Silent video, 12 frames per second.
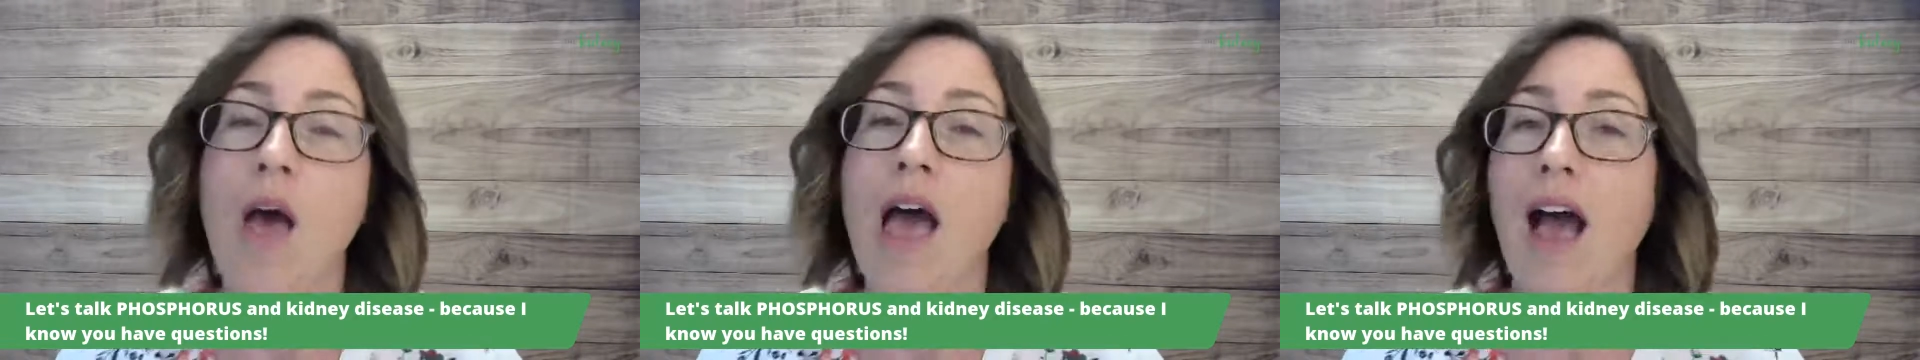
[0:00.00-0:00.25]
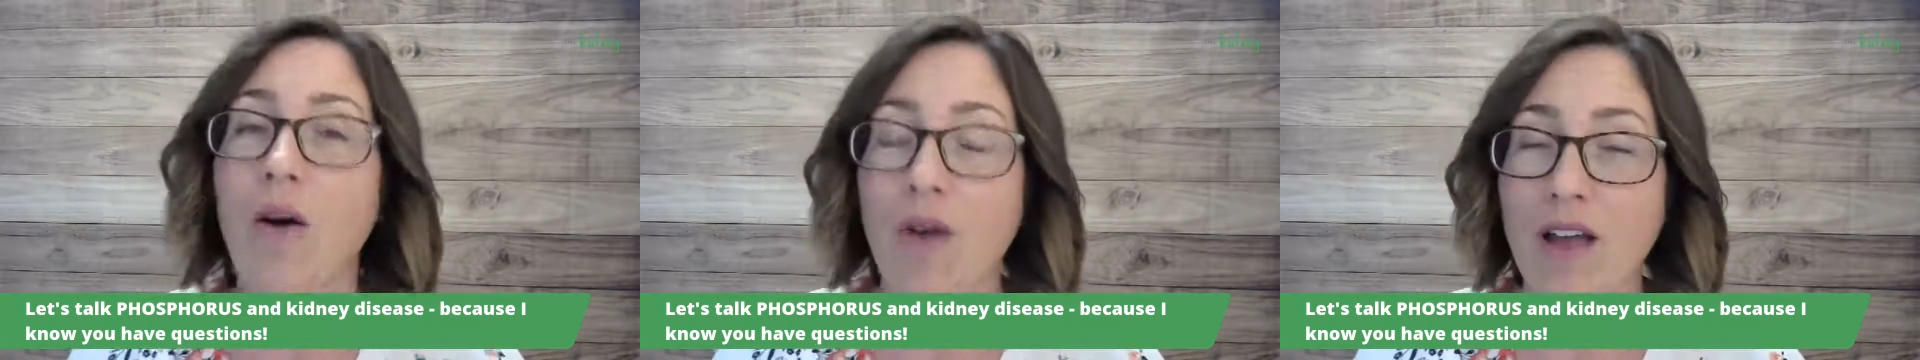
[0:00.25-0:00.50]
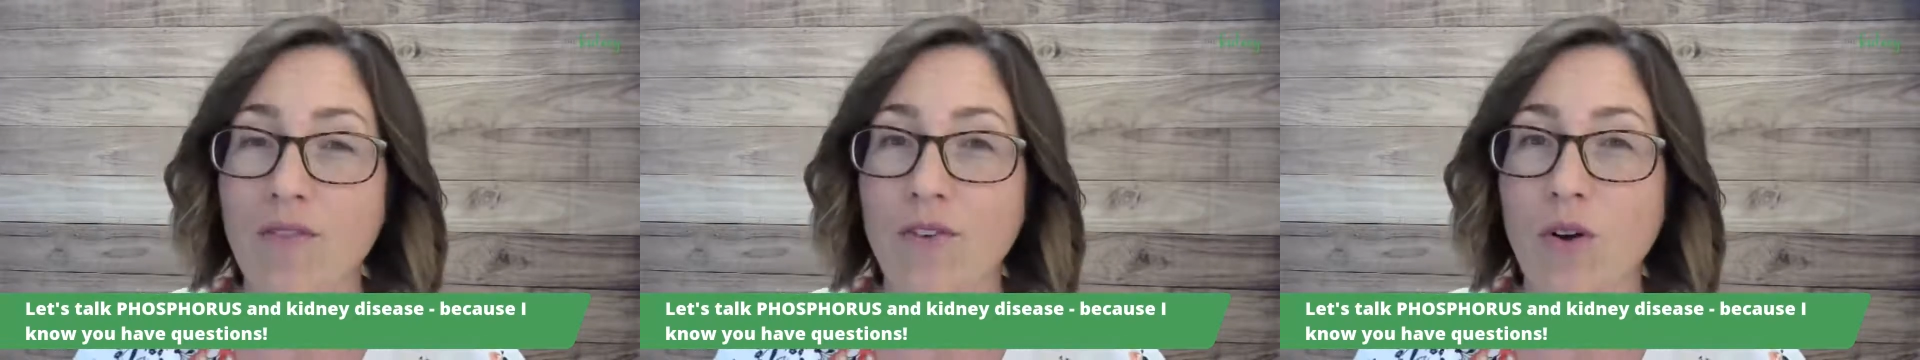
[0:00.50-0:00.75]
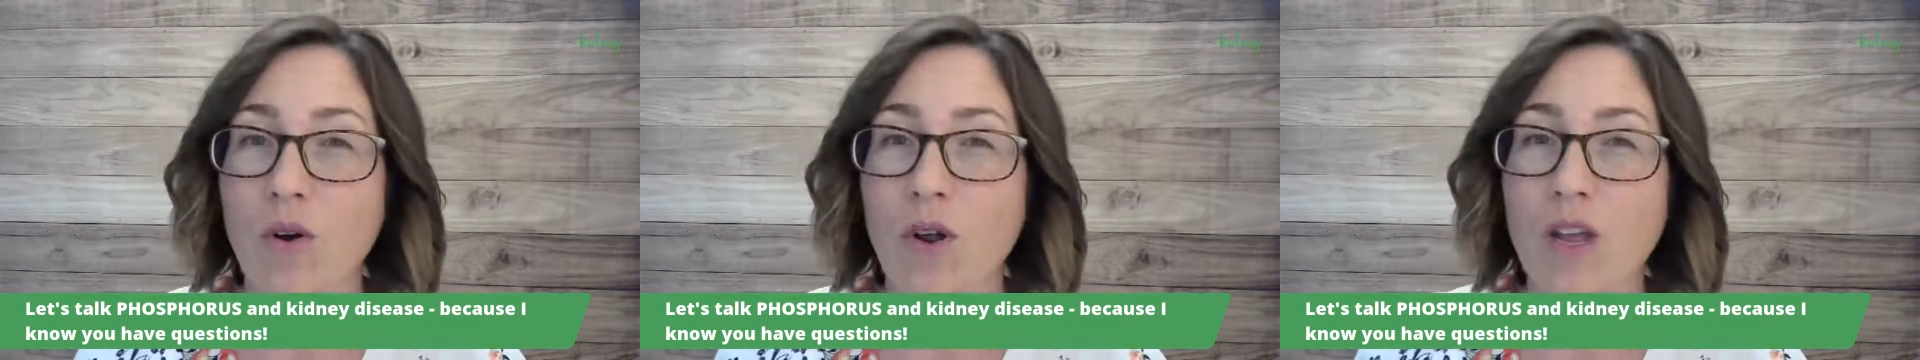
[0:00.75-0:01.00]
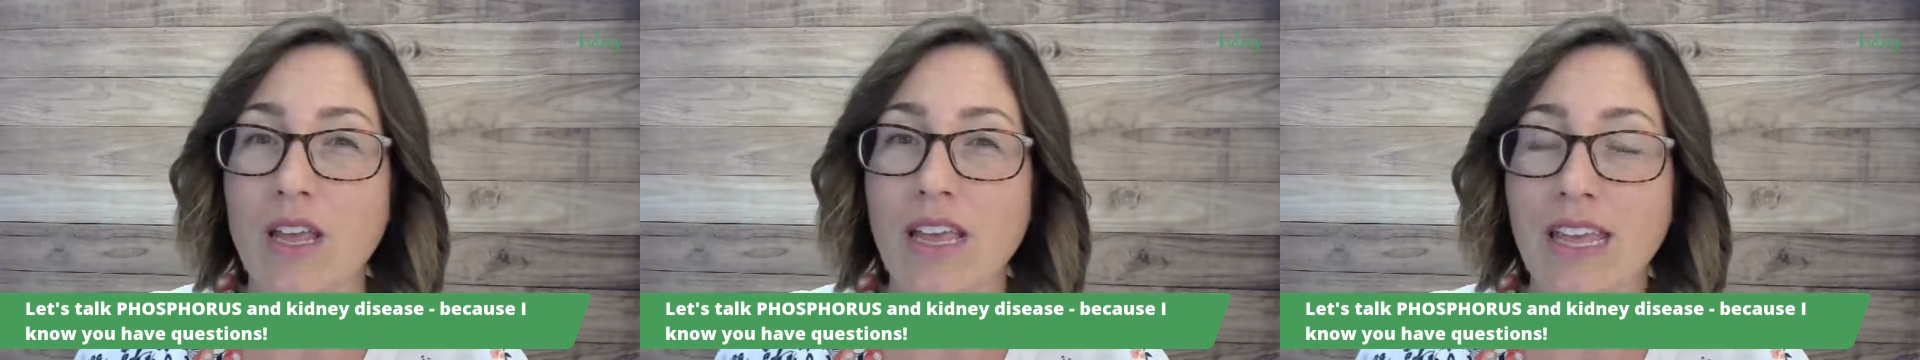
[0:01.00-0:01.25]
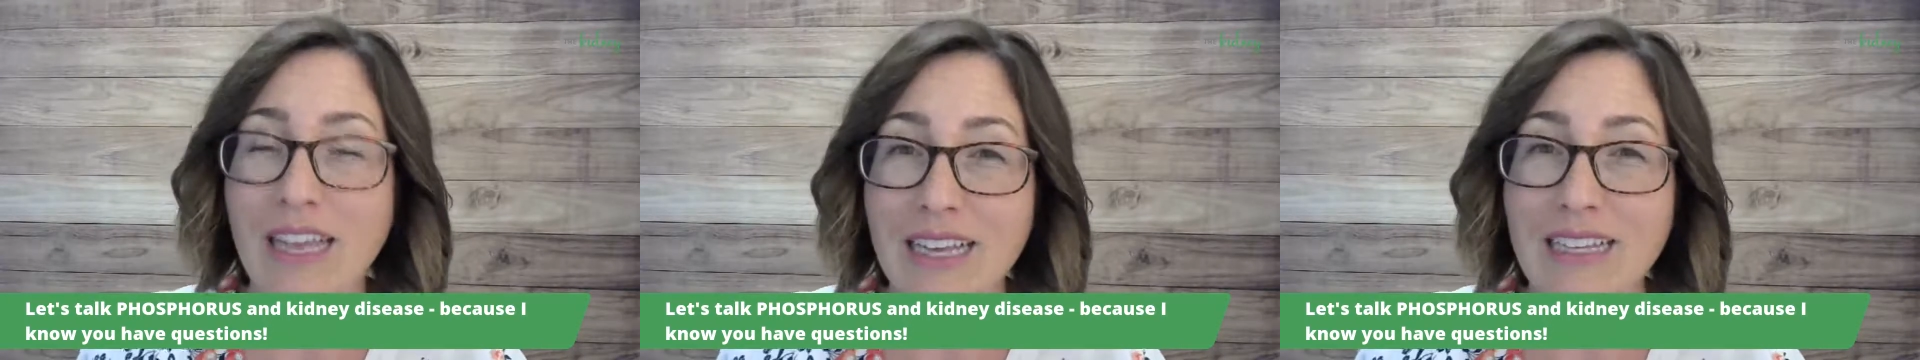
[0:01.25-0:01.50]
However,
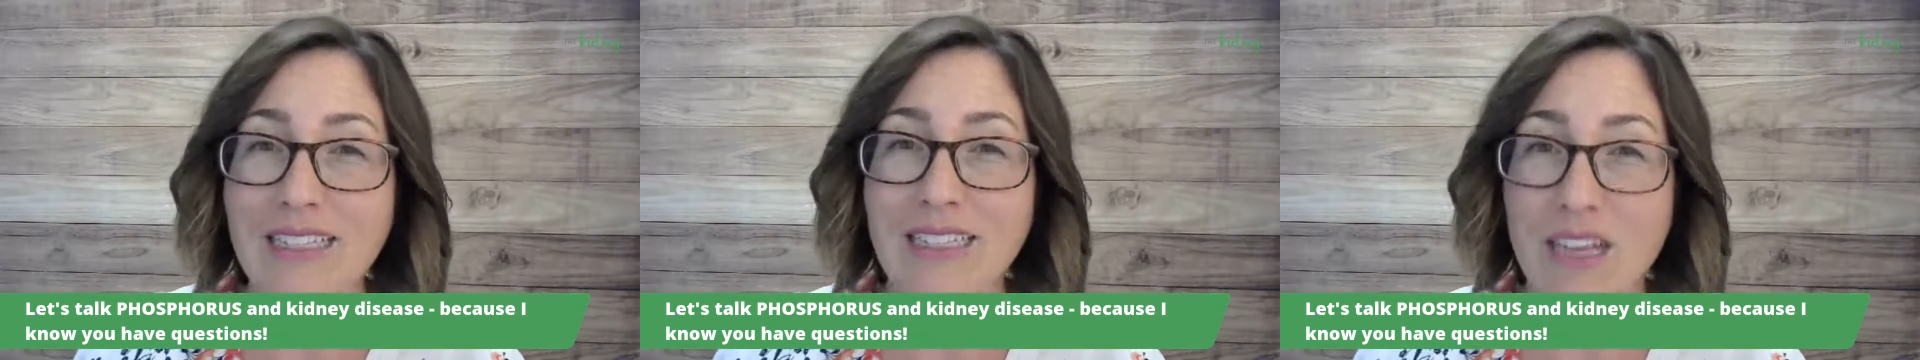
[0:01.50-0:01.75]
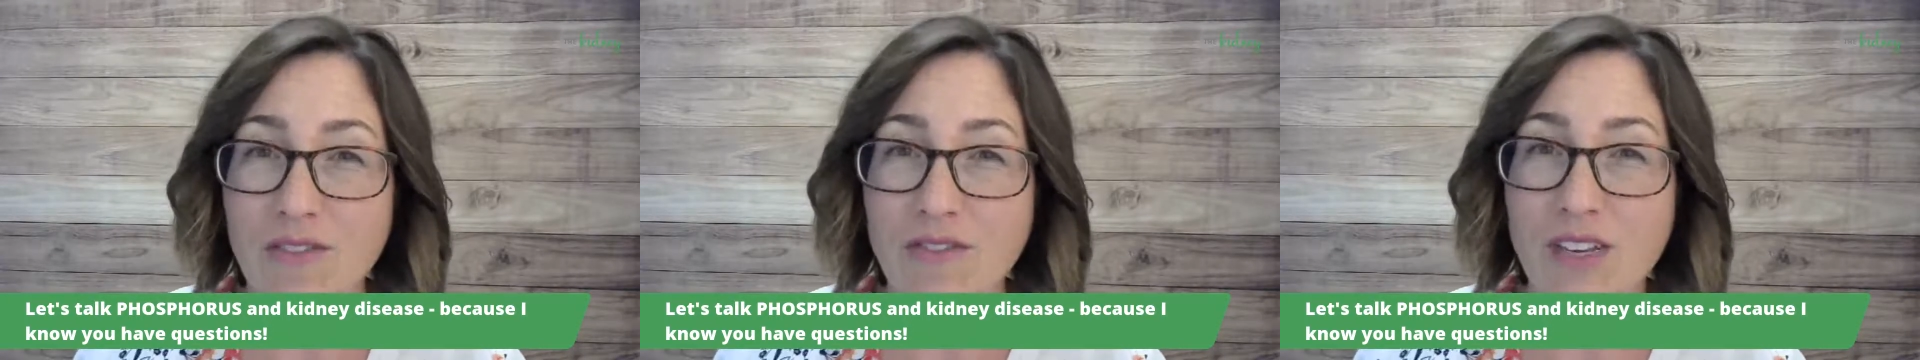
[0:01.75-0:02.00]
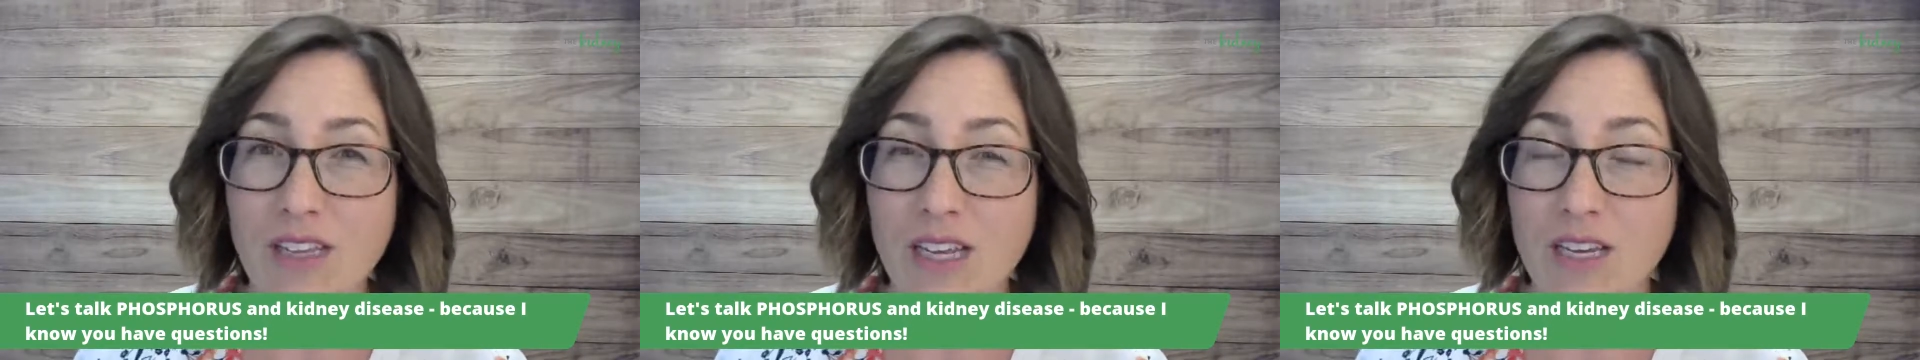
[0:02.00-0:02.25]
it is definitely